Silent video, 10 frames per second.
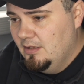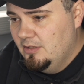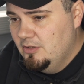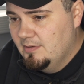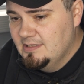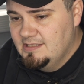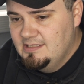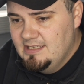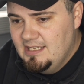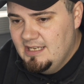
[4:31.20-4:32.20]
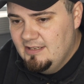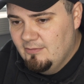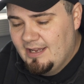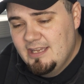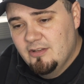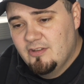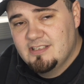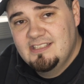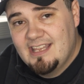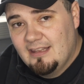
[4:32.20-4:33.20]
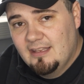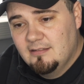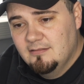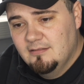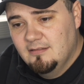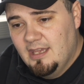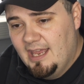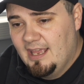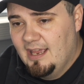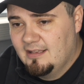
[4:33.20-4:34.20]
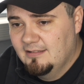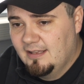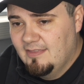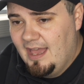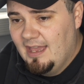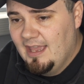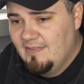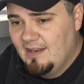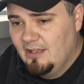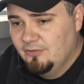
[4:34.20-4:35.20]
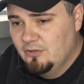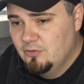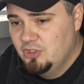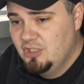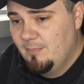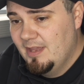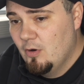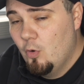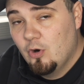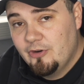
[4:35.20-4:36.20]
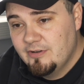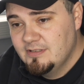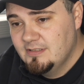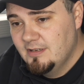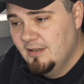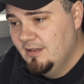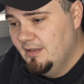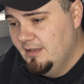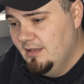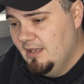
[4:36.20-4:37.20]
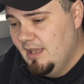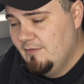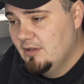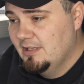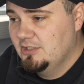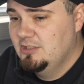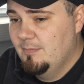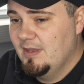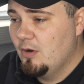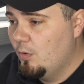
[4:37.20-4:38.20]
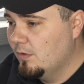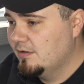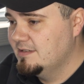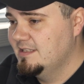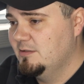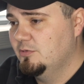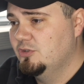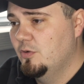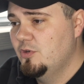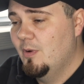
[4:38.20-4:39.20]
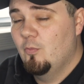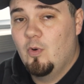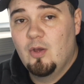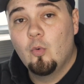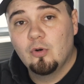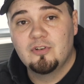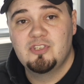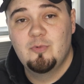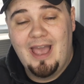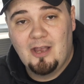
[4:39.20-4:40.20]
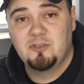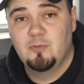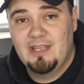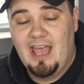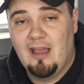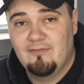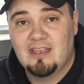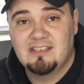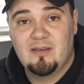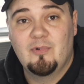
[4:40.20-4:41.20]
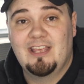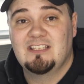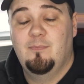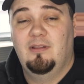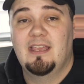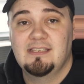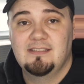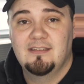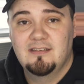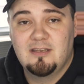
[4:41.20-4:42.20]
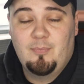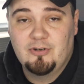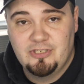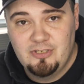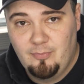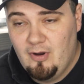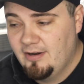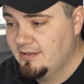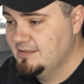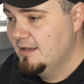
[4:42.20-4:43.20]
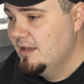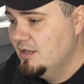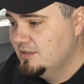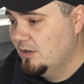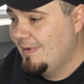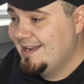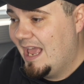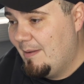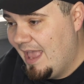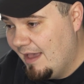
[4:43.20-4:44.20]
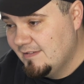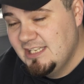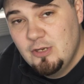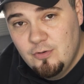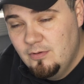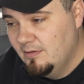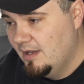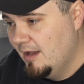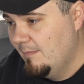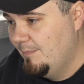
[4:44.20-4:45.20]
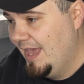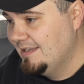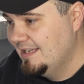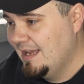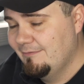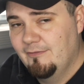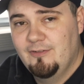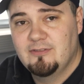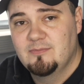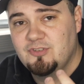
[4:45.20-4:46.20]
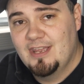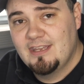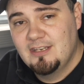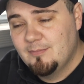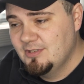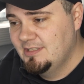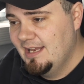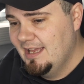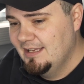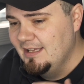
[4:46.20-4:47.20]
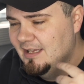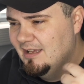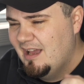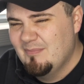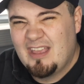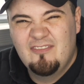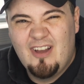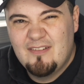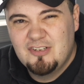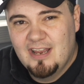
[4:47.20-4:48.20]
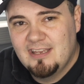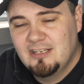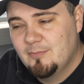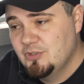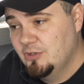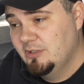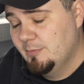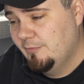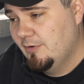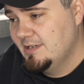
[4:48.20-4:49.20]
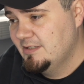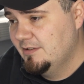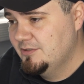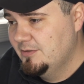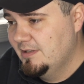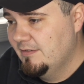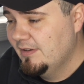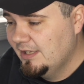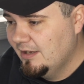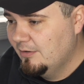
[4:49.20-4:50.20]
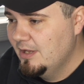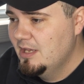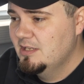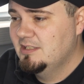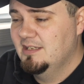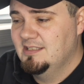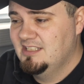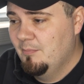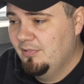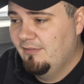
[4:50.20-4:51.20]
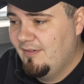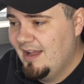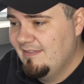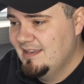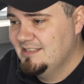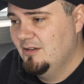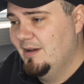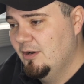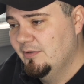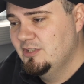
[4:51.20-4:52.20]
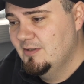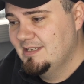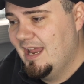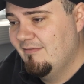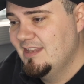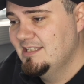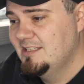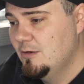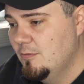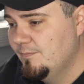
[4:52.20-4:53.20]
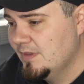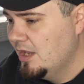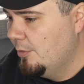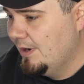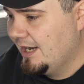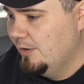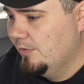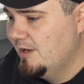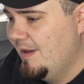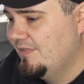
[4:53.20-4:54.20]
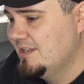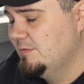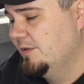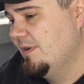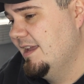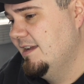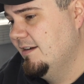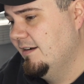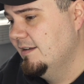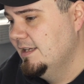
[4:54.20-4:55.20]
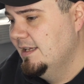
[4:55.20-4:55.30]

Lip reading: you can see right here, there's selling. I click that, and then I'll do shipping orders. If you click shipping orders, this will show you what orders you actually have that someone has placed to purchase your products. So right now I have 2 pending. I fulfilled some tracking numbers today, like 5 tracking numbers earlier before I started shooting the video to simplify this. So it only shows I have these 2. We're not gonna worry about this one right here.